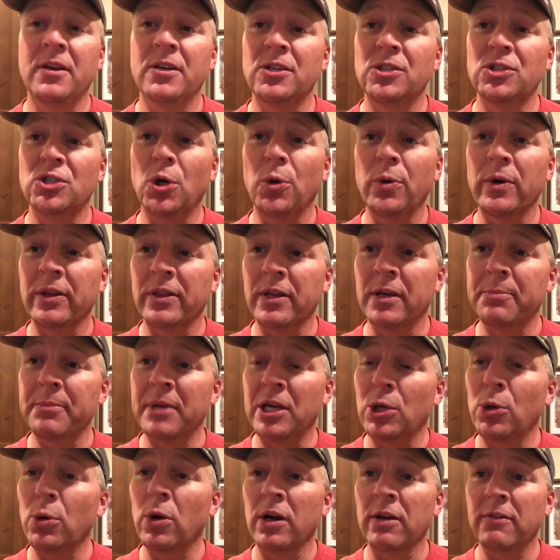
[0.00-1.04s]
showing them
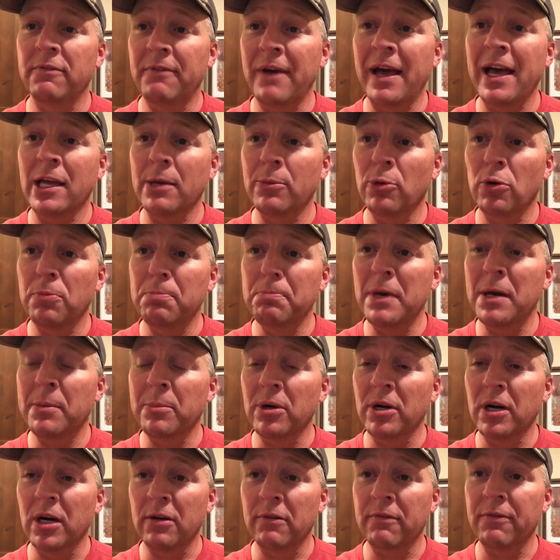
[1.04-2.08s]
that you are a valuable
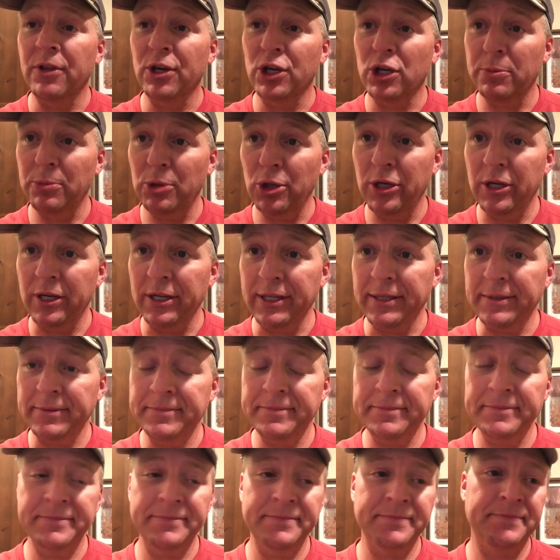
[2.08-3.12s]
member of the community.
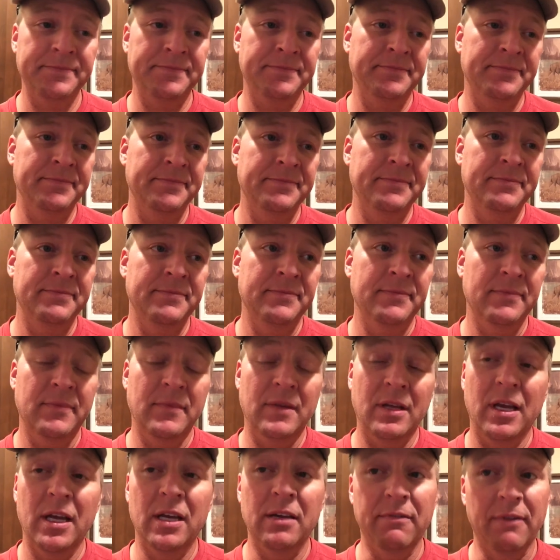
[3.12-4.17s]

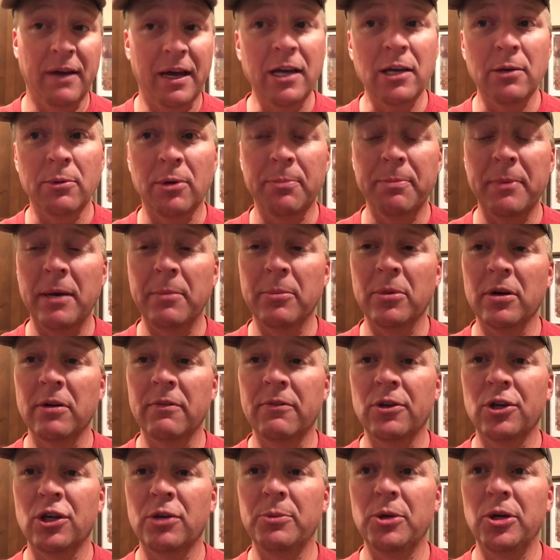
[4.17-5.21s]
A valuable member
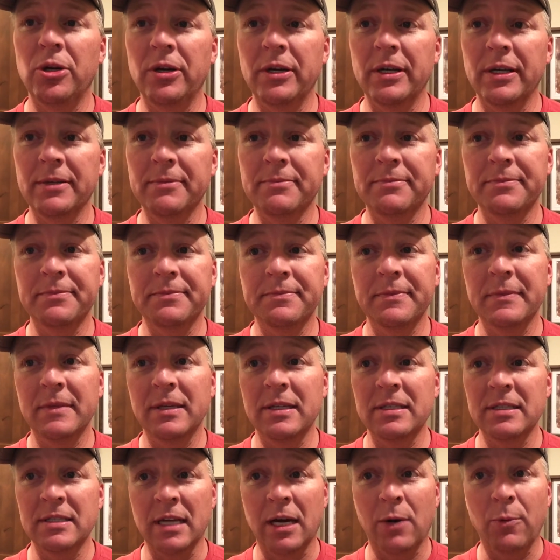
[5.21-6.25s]
of the community
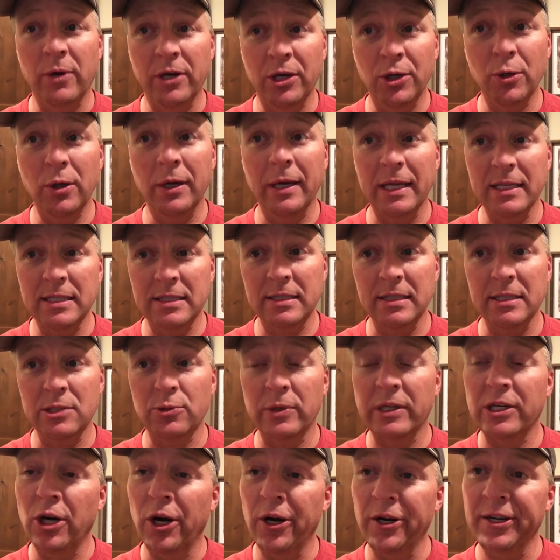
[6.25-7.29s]
is not one who gets
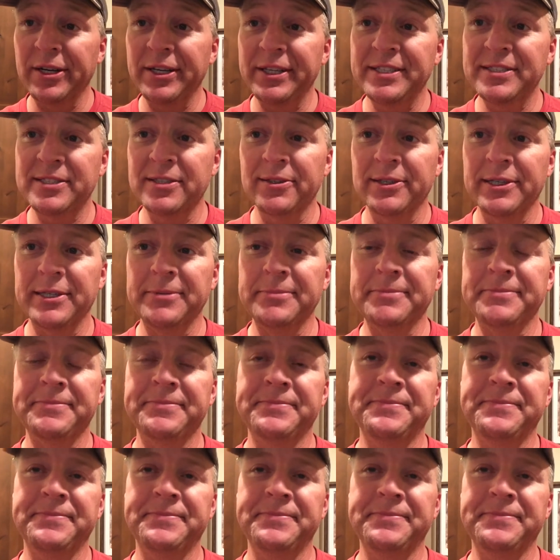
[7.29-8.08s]
disregarded easily.